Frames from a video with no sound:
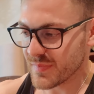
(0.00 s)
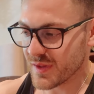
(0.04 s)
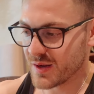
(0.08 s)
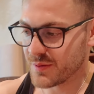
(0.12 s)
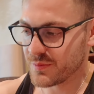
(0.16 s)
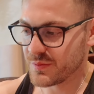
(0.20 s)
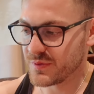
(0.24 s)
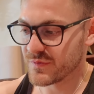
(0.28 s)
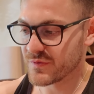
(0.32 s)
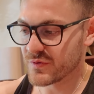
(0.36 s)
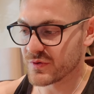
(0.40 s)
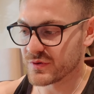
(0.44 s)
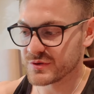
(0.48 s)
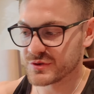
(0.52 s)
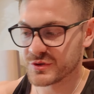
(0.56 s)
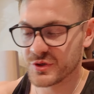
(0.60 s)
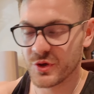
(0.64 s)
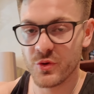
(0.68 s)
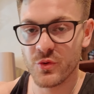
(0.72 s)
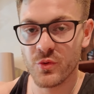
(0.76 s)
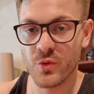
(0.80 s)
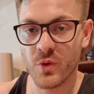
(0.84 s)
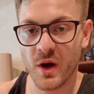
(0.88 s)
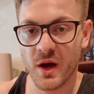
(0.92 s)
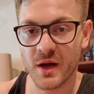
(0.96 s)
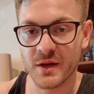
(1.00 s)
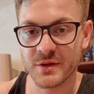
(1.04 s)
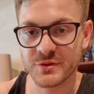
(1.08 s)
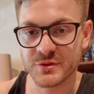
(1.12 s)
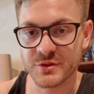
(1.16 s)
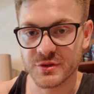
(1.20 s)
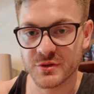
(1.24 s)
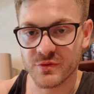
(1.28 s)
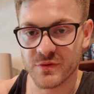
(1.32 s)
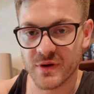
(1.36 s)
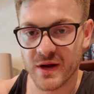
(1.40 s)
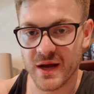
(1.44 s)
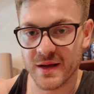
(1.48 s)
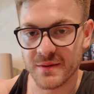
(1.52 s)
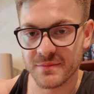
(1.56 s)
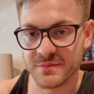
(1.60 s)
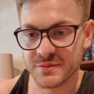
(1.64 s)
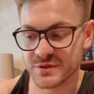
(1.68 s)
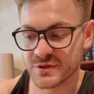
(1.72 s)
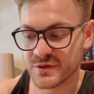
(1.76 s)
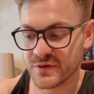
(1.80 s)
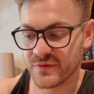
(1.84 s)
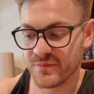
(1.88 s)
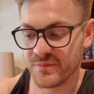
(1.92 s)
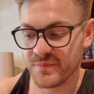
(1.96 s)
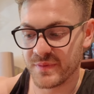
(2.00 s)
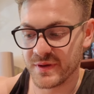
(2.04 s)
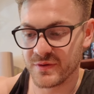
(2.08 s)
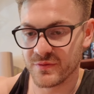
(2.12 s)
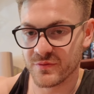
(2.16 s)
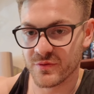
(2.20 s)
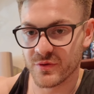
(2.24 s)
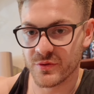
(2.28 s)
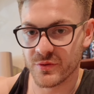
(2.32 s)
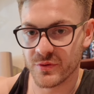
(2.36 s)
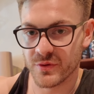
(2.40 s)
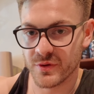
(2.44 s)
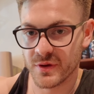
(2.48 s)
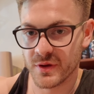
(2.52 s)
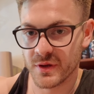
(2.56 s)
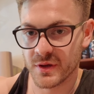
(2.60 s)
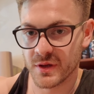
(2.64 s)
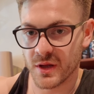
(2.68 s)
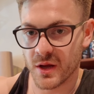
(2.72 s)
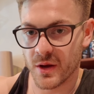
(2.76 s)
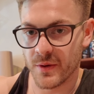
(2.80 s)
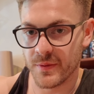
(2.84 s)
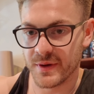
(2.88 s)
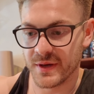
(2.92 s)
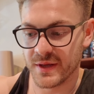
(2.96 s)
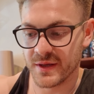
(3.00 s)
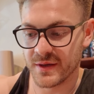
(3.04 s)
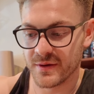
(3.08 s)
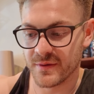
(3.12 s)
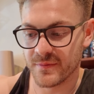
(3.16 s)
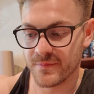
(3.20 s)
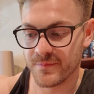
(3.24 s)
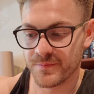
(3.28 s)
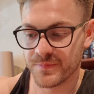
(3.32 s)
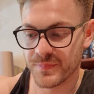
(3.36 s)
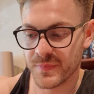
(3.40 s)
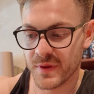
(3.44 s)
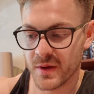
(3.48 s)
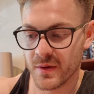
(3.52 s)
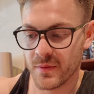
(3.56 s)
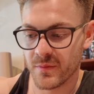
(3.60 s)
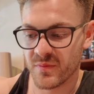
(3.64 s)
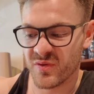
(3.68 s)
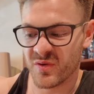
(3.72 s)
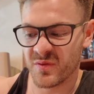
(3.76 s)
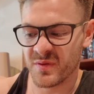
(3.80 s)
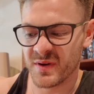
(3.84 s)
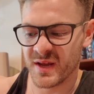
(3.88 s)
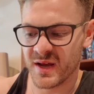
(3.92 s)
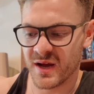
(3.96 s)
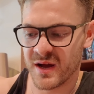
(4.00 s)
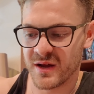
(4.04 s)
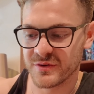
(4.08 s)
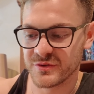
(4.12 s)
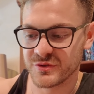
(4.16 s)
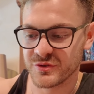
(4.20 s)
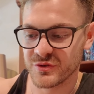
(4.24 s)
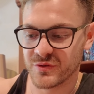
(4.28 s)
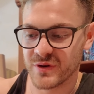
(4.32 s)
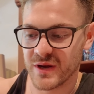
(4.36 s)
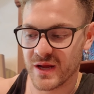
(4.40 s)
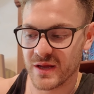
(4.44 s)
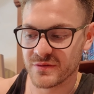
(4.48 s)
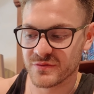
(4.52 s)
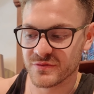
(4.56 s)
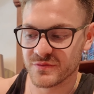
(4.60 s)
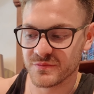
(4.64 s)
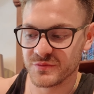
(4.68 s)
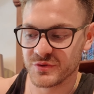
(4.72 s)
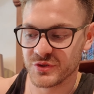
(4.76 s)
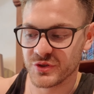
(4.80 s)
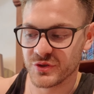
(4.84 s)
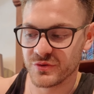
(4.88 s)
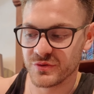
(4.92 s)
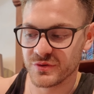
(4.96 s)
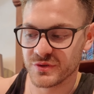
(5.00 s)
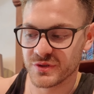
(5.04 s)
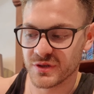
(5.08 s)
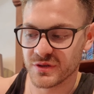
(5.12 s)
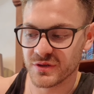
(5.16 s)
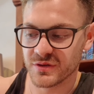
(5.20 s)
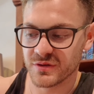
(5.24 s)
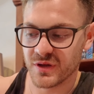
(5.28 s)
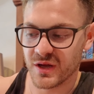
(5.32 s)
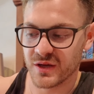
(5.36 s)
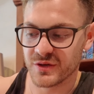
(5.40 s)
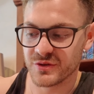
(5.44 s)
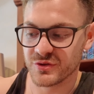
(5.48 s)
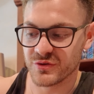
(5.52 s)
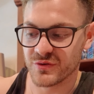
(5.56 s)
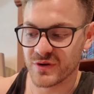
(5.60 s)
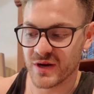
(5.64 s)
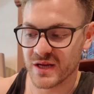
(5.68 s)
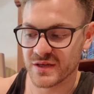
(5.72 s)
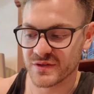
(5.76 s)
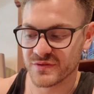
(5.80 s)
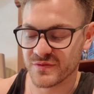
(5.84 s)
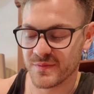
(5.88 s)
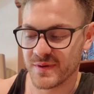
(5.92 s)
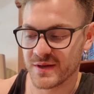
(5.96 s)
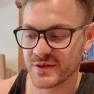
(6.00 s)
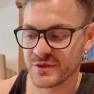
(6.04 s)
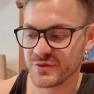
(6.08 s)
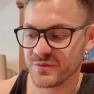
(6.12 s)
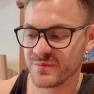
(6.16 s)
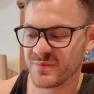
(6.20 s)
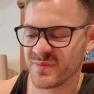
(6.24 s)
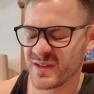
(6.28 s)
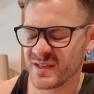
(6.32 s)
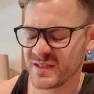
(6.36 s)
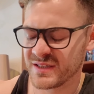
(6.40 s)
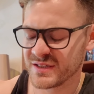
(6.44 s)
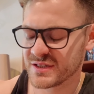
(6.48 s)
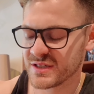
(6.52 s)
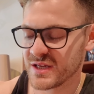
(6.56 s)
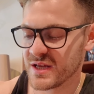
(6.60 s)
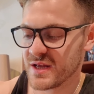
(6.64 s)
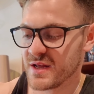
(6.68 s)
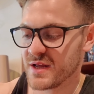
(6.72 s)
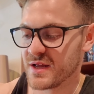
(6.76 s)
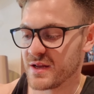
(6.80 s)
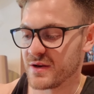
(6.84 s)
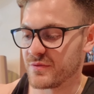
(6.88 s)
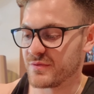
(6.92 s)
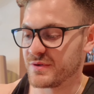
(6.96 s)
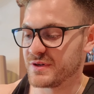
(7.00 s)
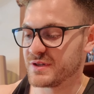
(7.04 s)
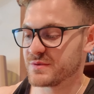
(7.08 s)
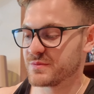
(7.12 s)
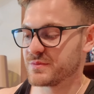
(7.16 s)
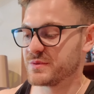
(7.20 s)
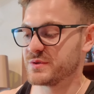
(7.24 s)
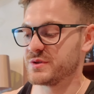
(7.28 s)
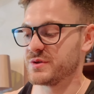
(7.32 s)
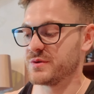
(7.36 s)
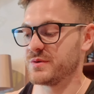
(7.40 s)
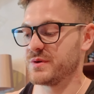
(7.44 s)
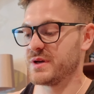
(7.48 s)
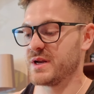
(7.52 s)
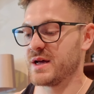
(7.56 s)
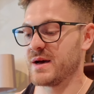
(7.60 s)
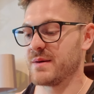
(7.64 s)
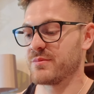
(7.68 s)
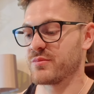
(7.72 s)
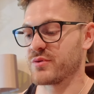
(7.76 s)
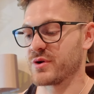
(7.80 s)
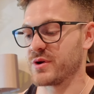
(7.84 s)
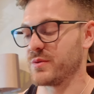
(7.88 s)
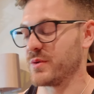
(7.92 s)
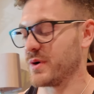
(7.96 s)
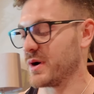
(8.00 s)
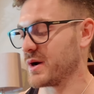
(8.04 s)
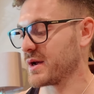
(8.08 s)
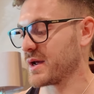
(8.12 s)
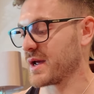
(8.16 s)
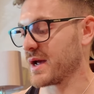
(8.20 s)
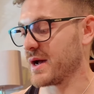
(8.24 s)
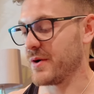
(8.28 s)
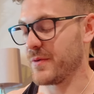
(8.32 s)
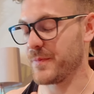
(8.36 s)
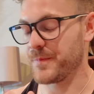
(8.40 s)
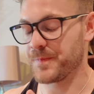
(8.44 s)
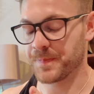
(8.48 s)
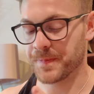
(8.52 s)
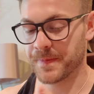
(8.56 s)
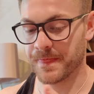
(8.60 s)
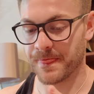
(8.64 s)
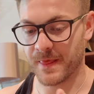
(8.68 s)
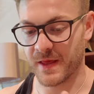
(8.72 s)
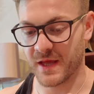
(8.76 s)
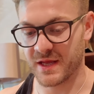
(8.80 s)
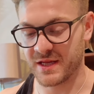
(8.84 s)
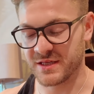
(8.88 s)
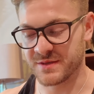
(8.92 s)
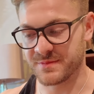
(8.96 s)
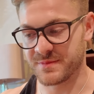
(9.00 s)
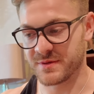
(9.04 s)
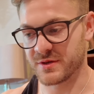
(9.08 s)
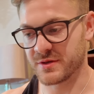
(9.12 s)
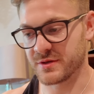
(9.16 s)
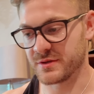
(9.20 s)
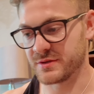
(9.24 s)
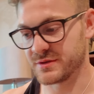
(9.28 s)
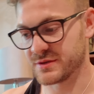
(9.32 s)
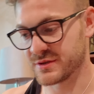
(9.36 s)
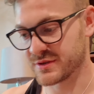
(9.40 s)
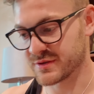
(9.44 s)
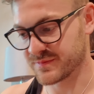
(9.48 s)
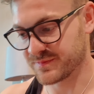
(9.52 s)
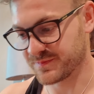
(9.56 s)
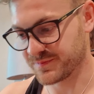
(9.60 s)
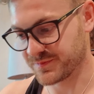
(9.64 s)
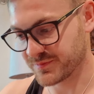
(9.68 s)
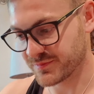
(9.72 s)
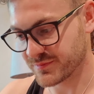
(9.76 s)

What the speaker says: And we've got 200 grams of beetroot going in, probably 100 grams from juice, 100 grams from actual beets. The reason we're doing that pre-workout is because